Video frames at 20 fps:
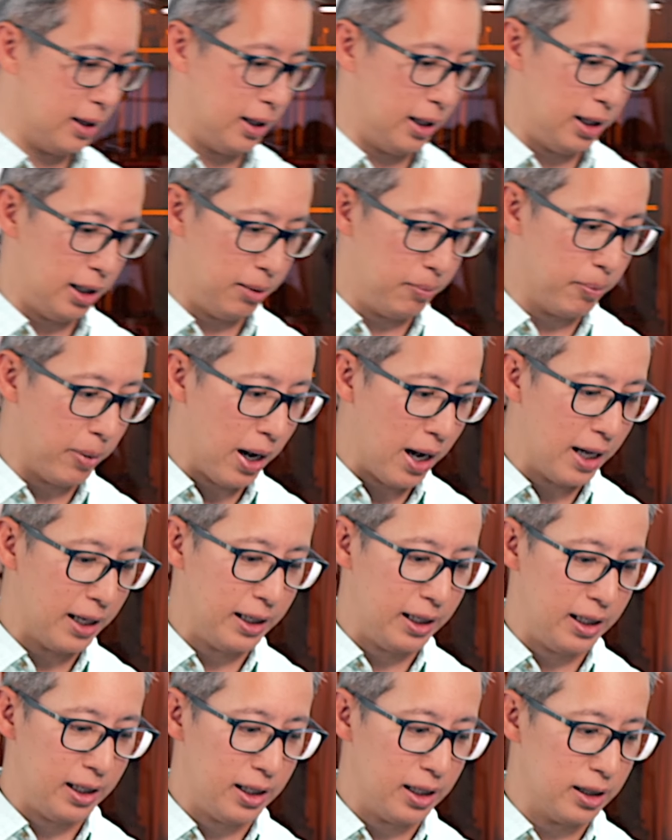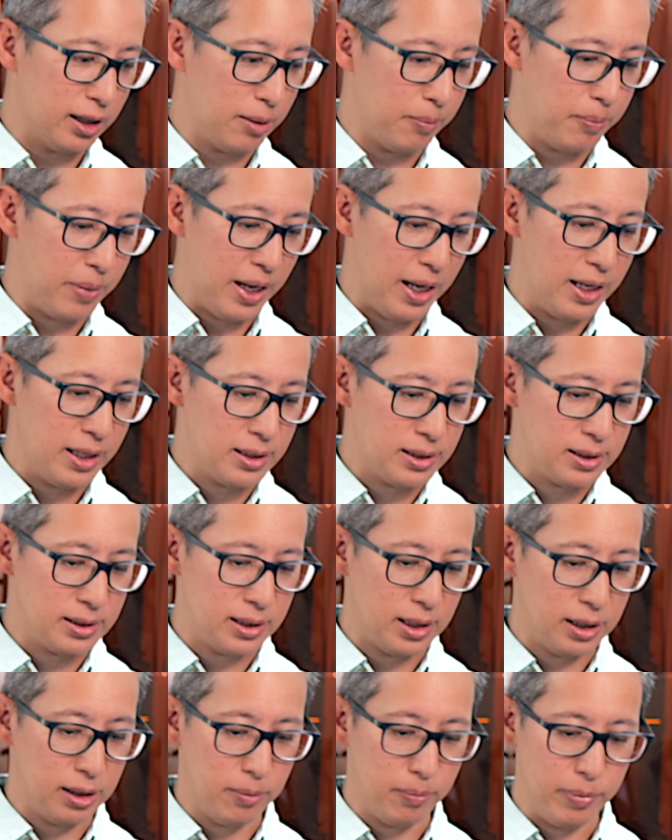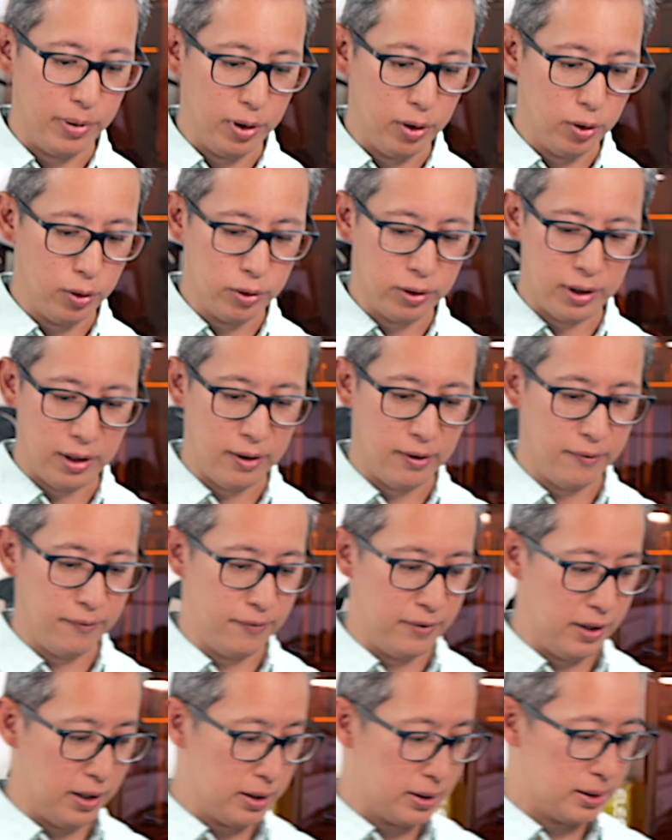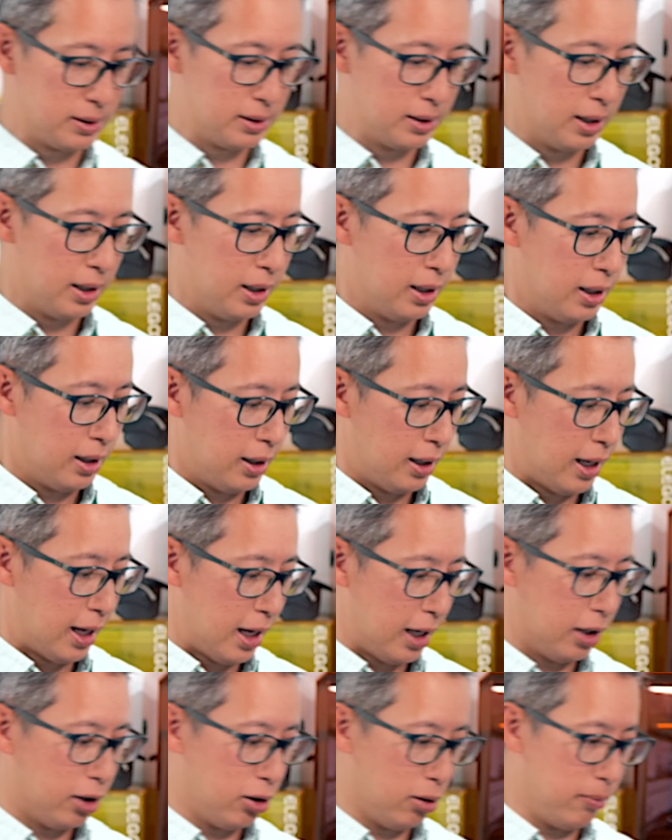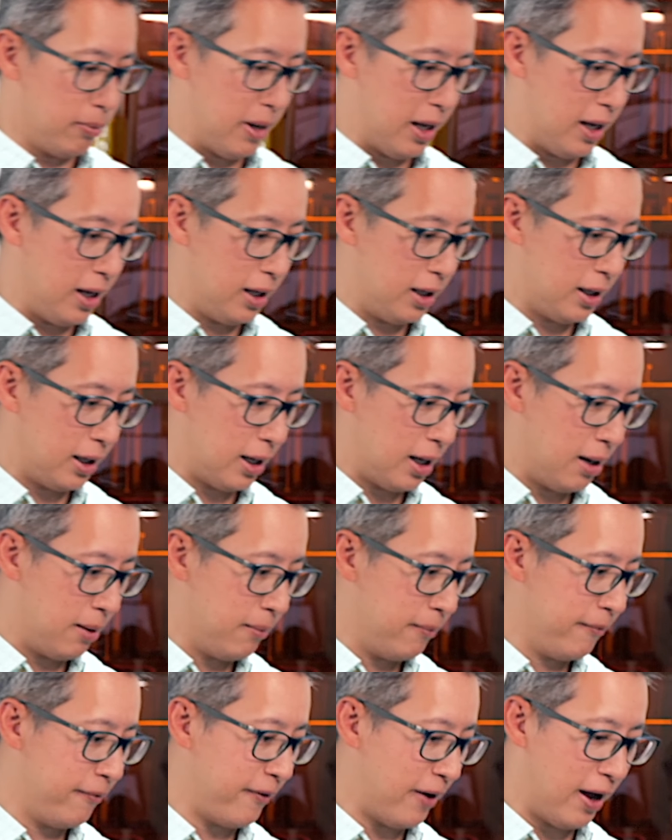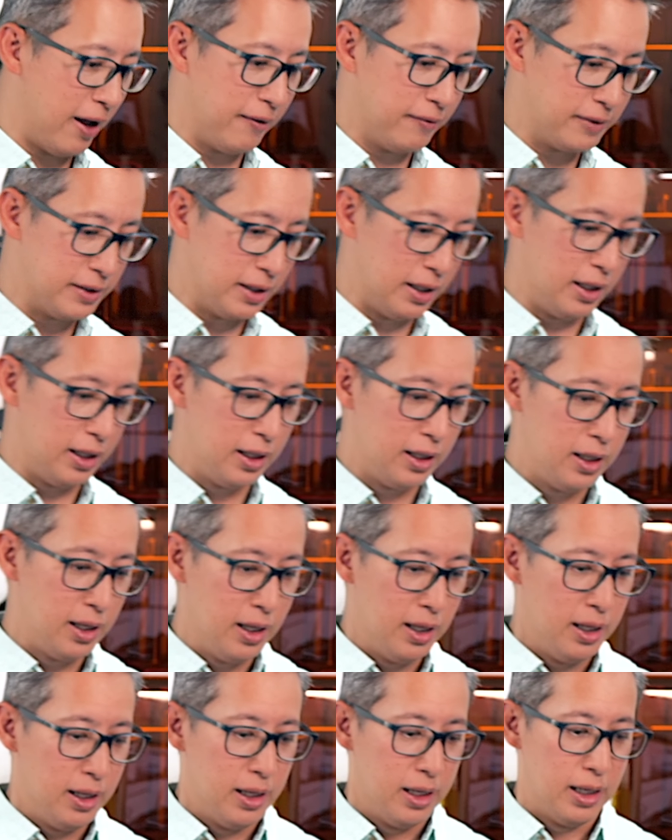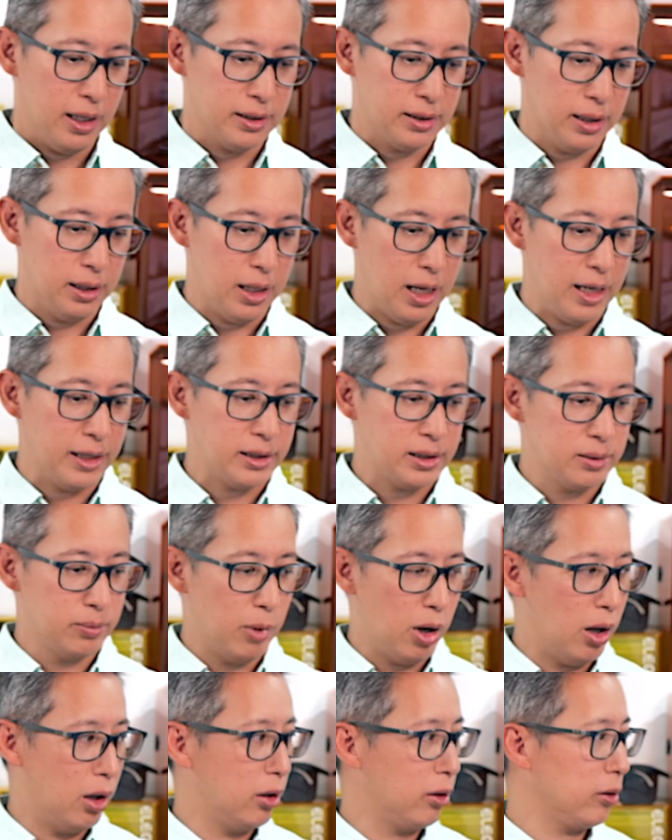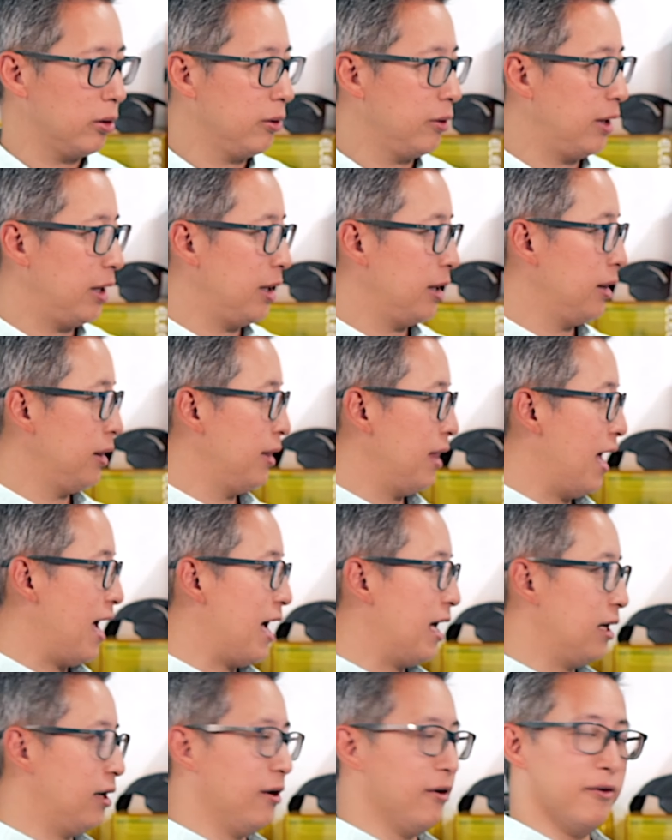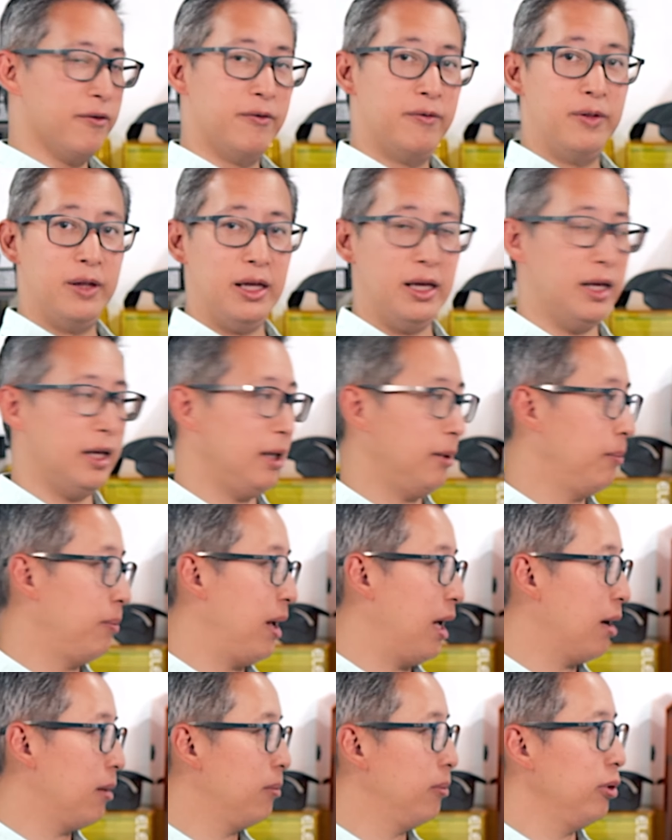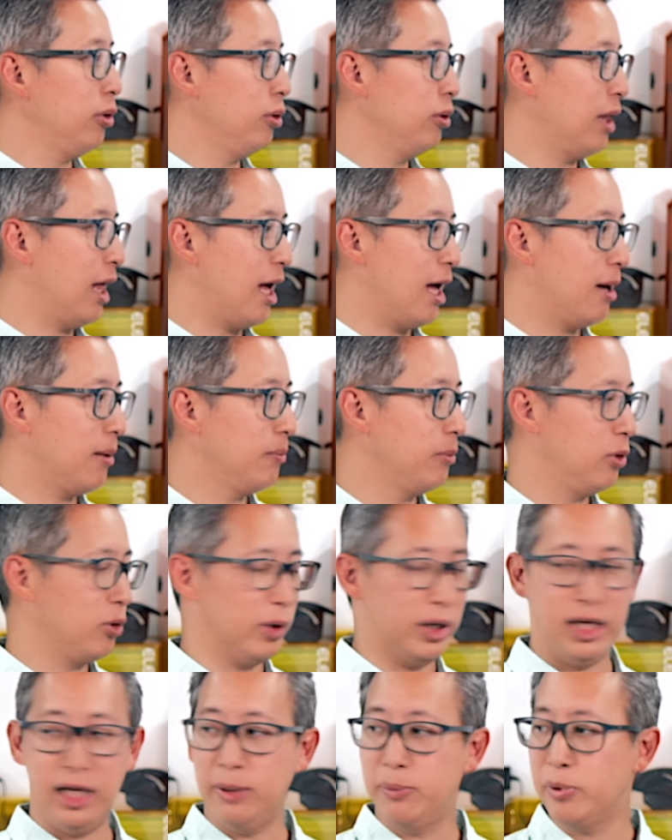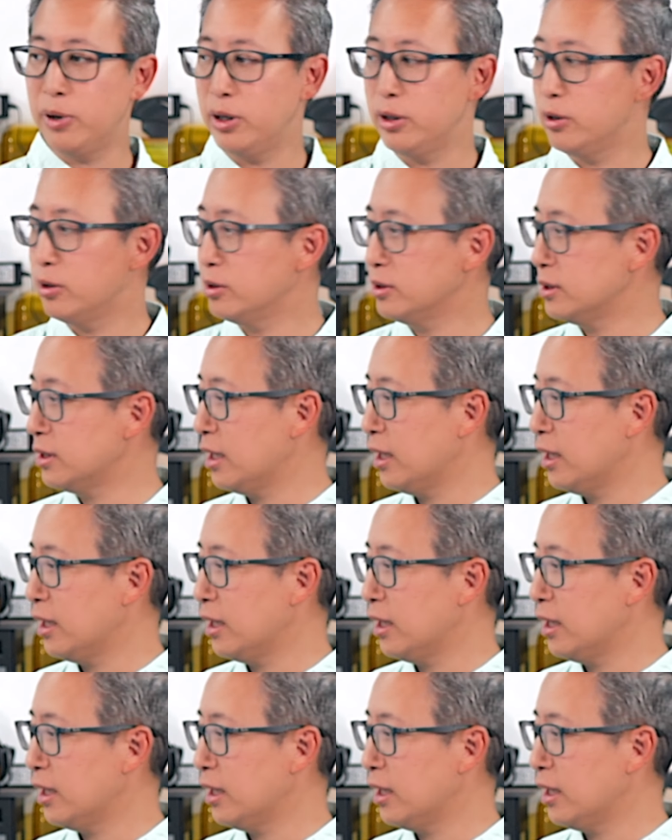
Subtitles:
the body and the base and the build of this AnkerMake M5C is a lot smaller than that of the Bamboo Lab 3D printers,